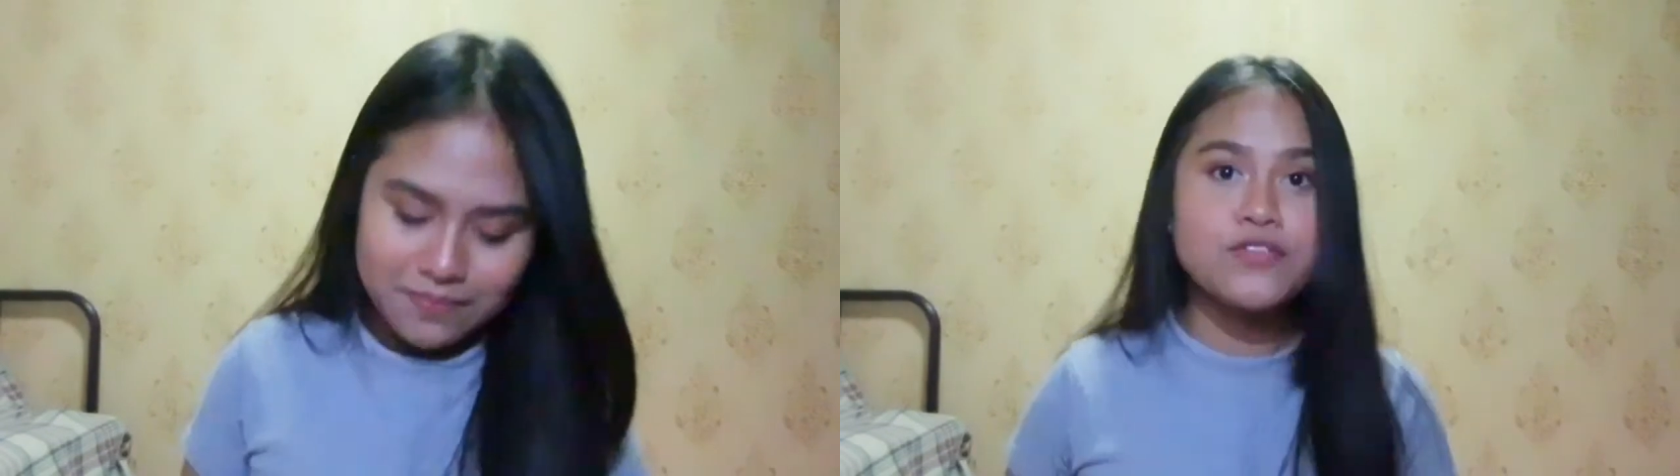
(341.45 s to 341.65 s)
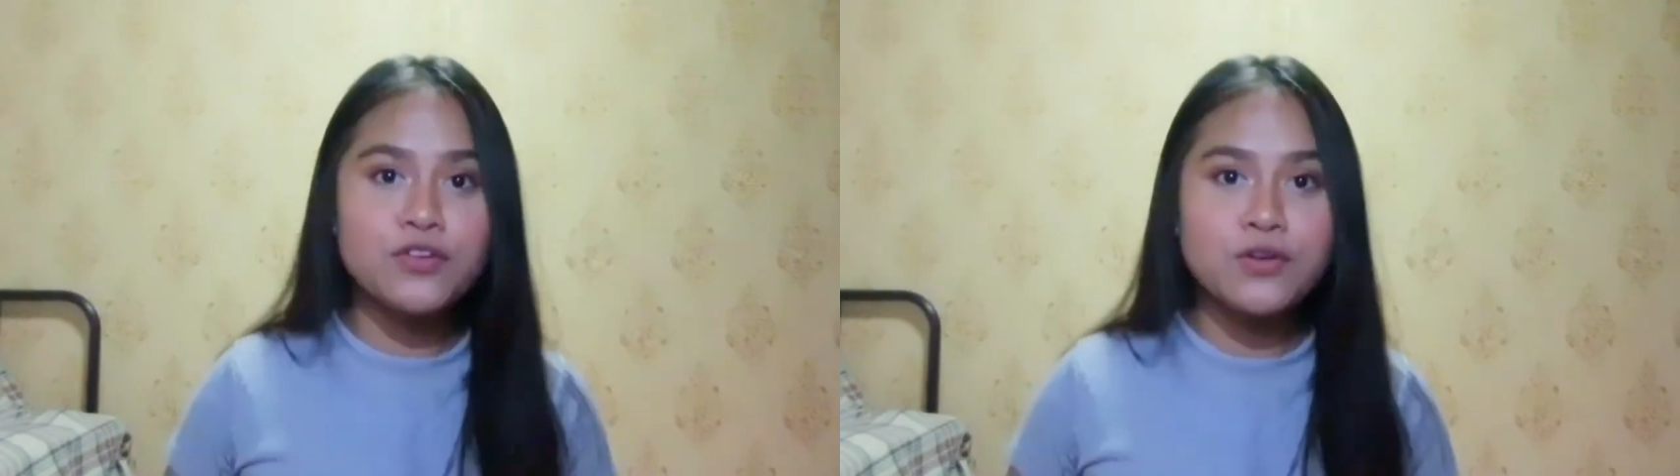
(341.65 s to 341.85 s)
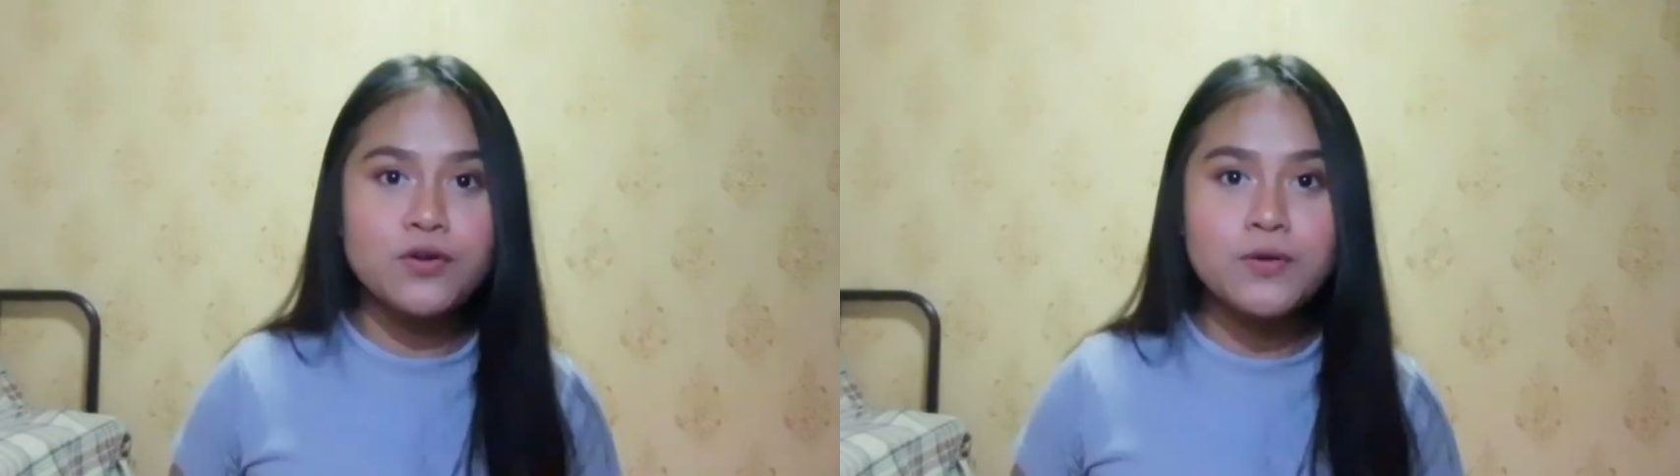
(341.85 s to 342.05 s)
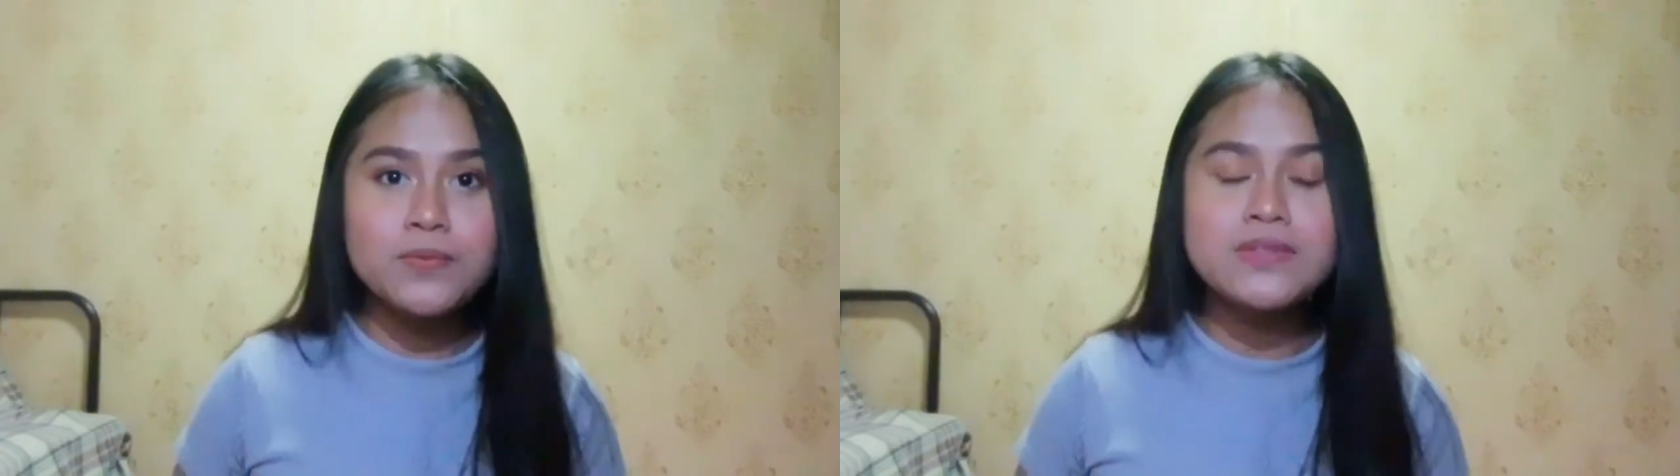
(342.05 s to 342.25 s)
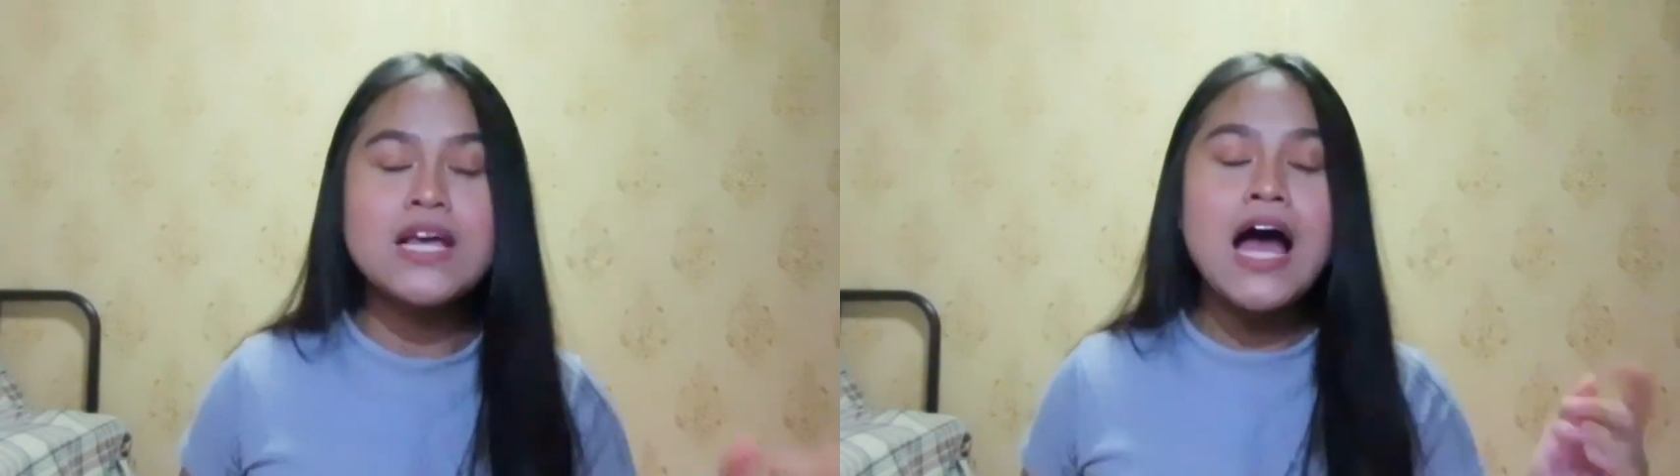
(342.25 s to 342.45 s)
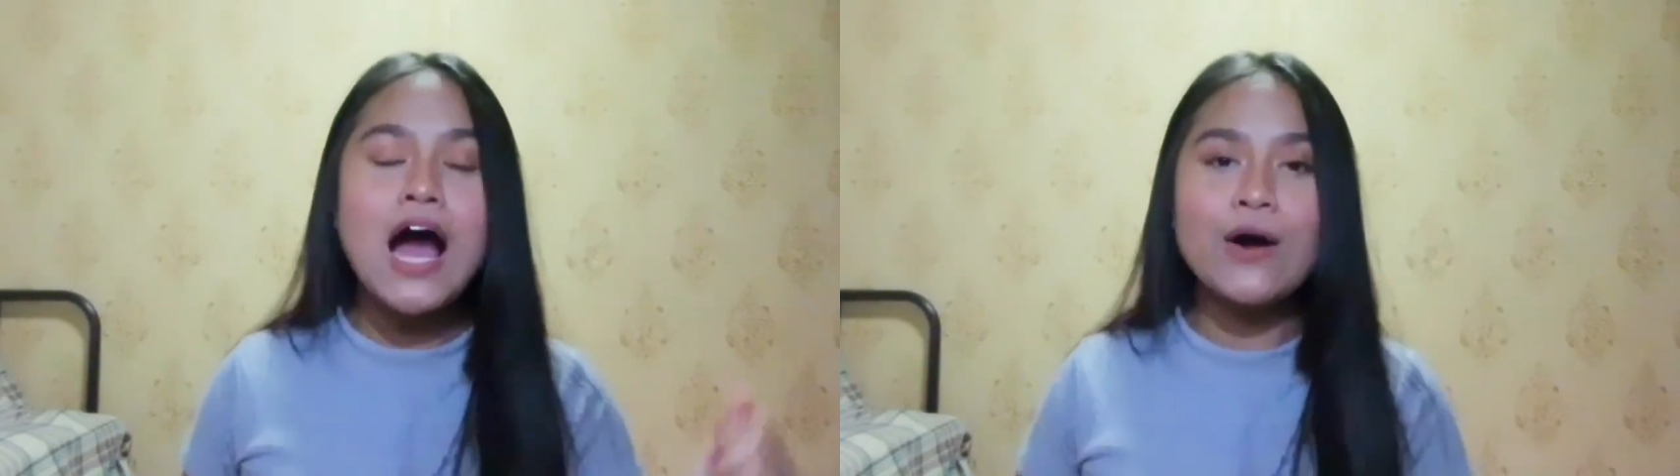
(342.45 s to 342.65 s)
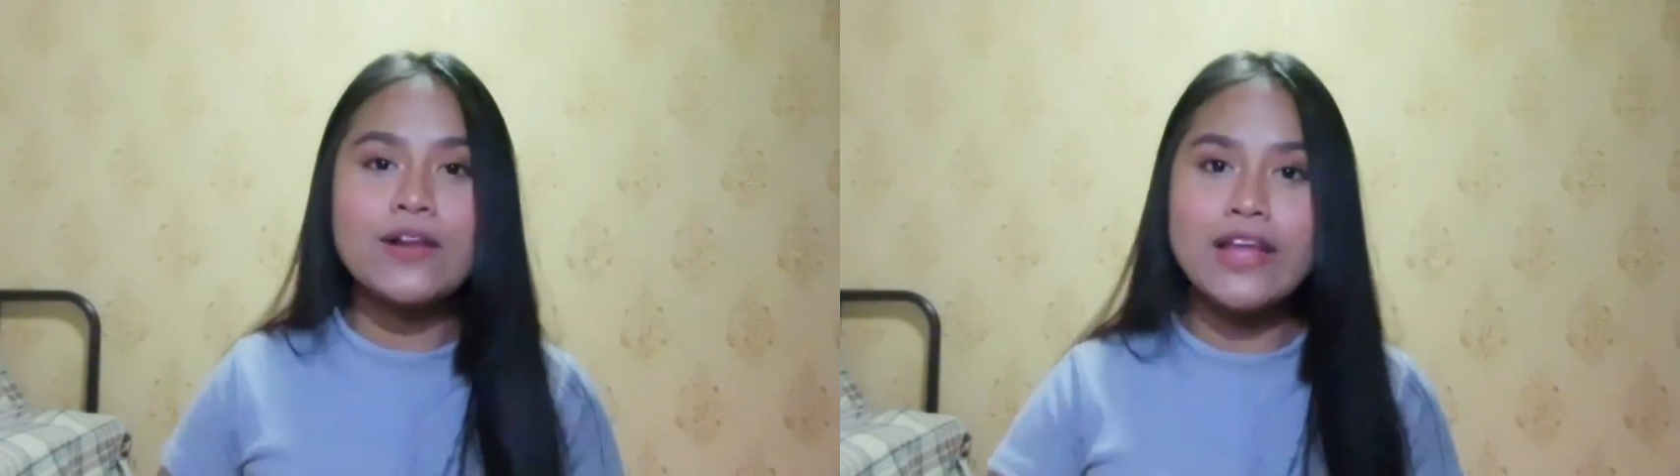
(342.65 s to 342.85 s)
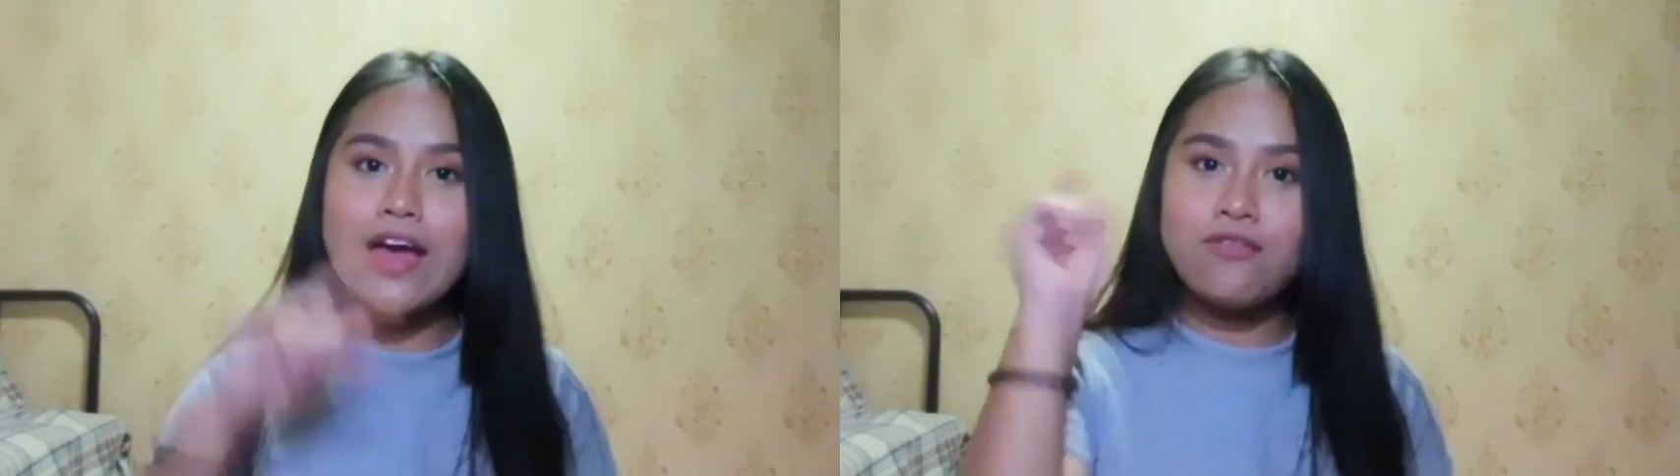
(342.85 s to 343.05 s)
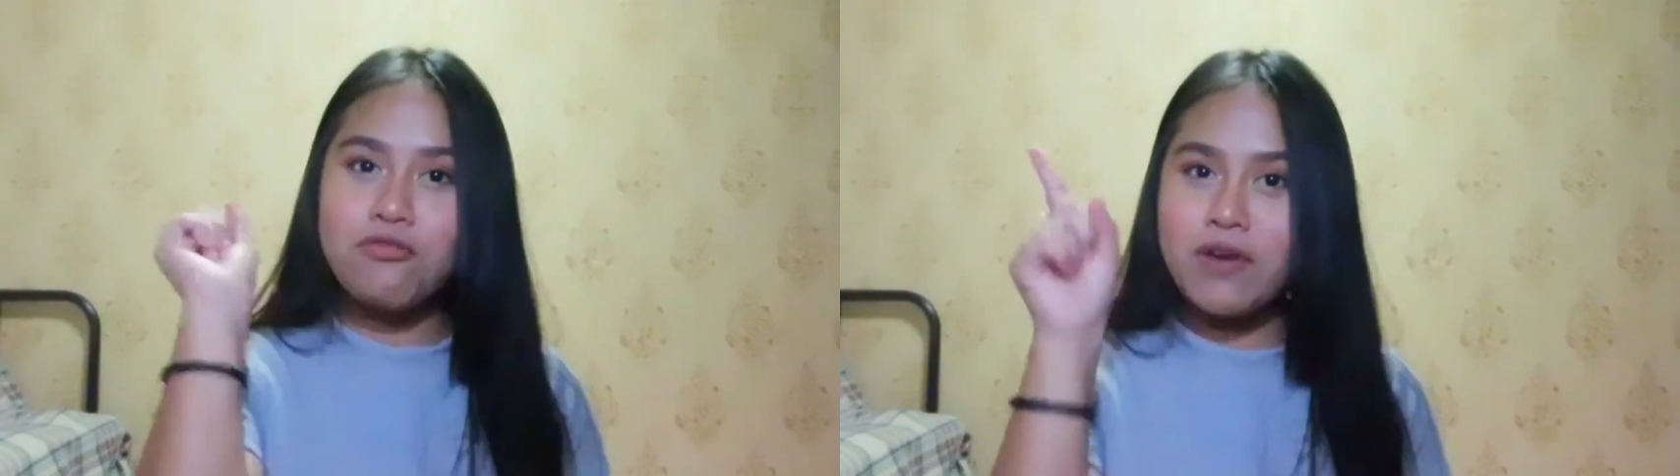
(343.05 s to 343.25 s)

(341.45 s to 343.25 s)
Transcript: Fumes. I only have